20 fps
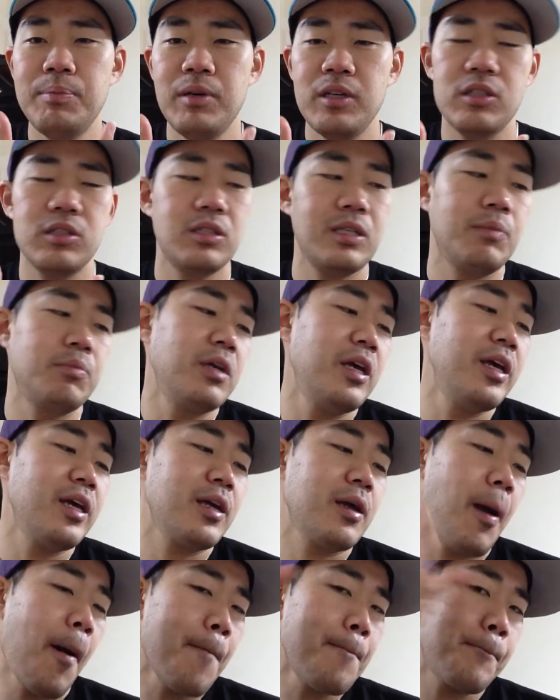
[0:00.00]
puck shaped
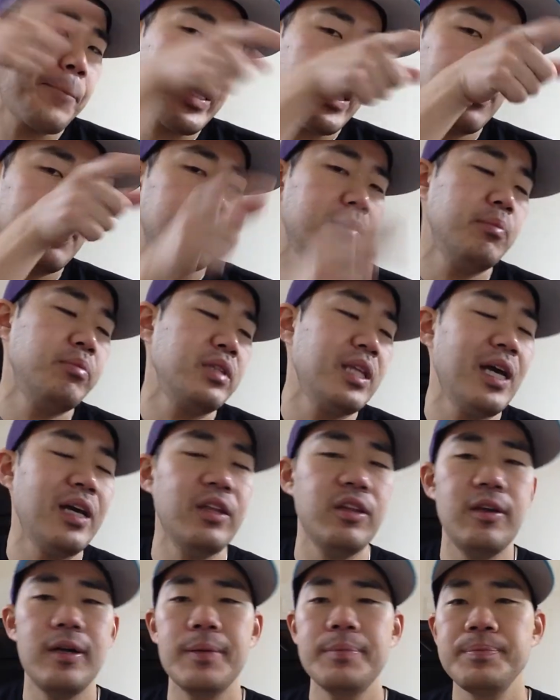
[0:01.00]
egg, put that
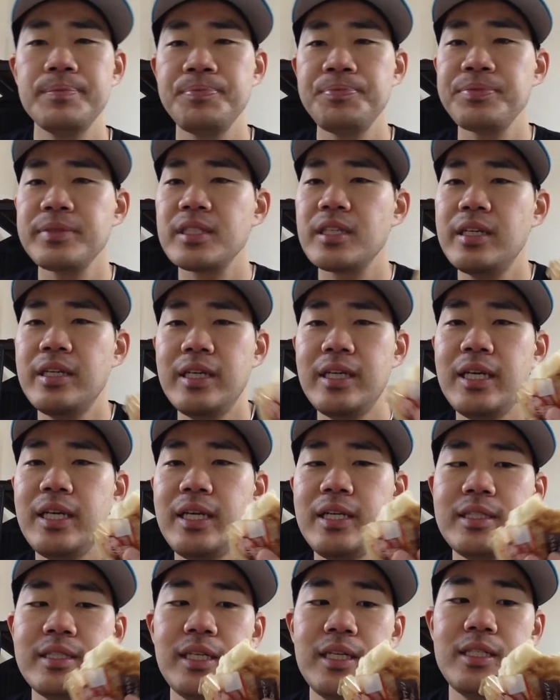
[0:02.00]
in there.
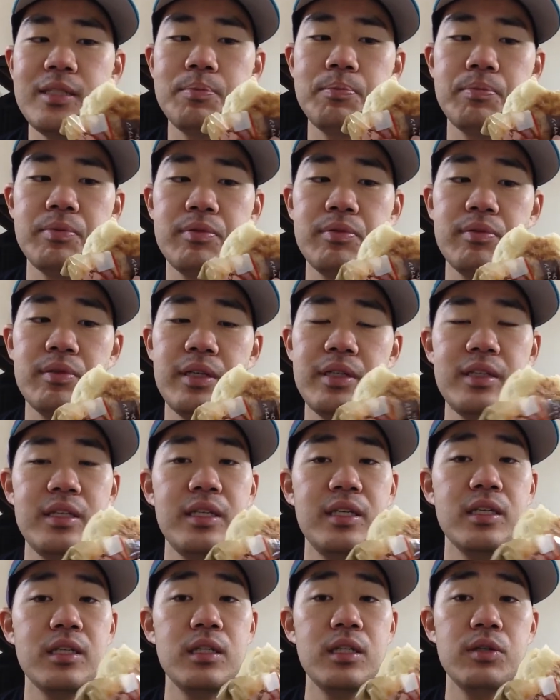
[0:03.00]
It tastes
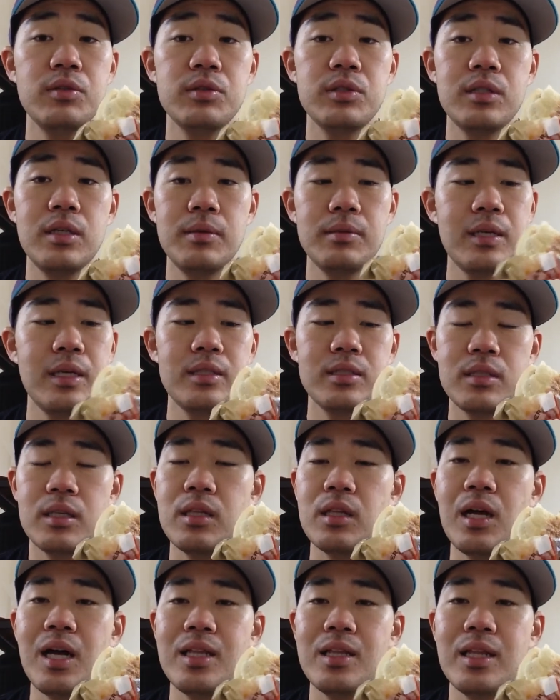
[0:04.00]
pretty close. It tastes a
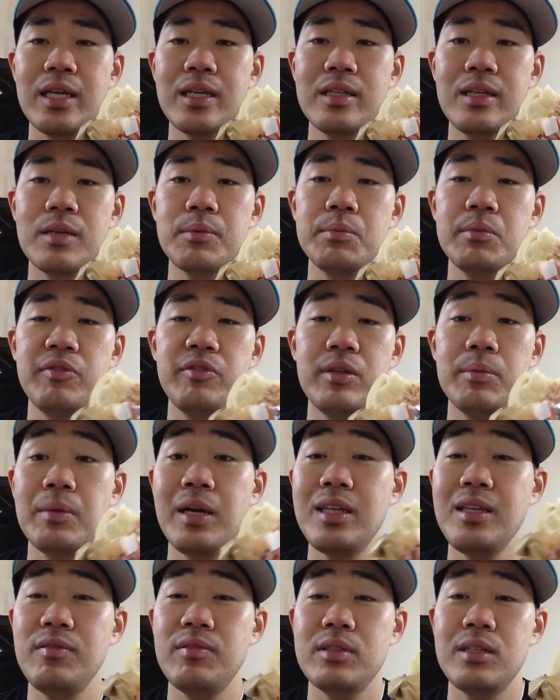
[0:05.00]
lot like an egg muffin. It
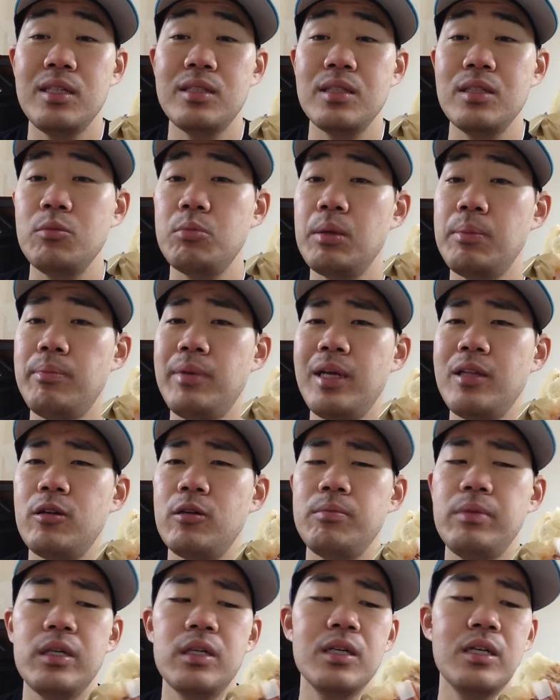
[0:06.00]
might even taste a little bit better
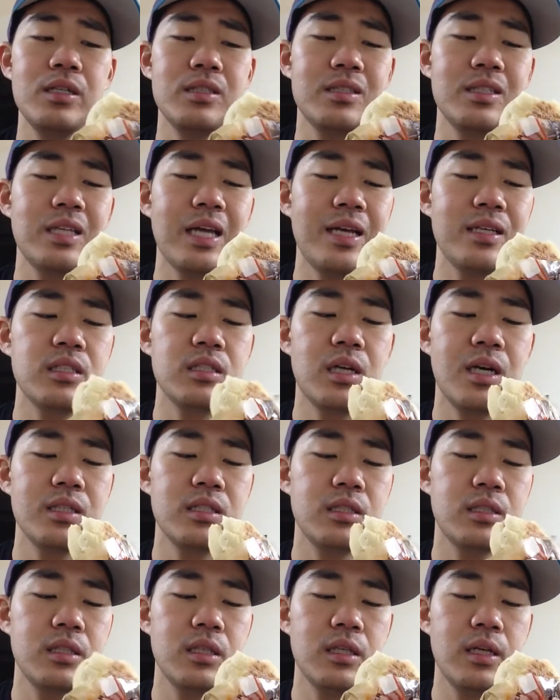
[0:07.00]
because of that
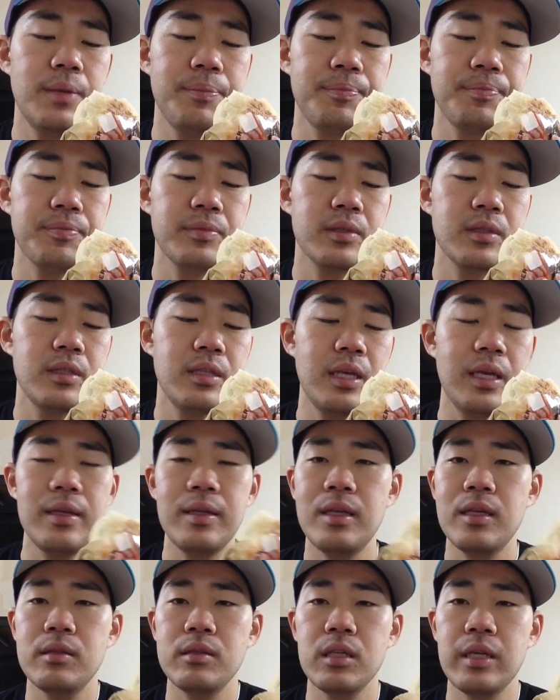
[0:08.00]
sauce.
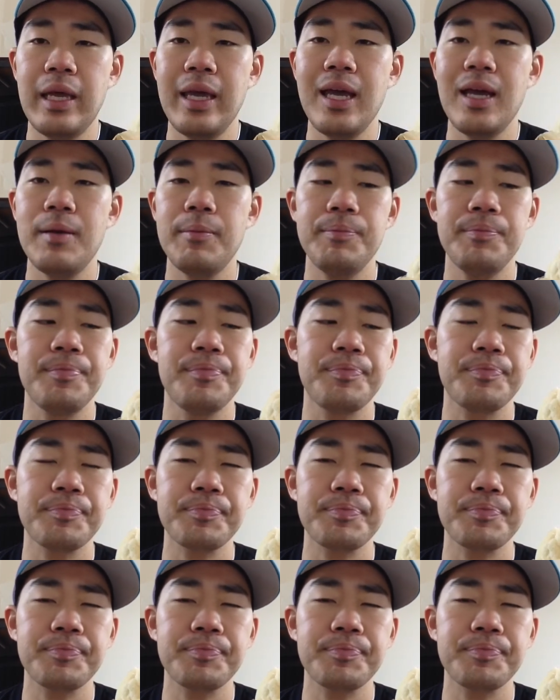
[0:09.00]
The ham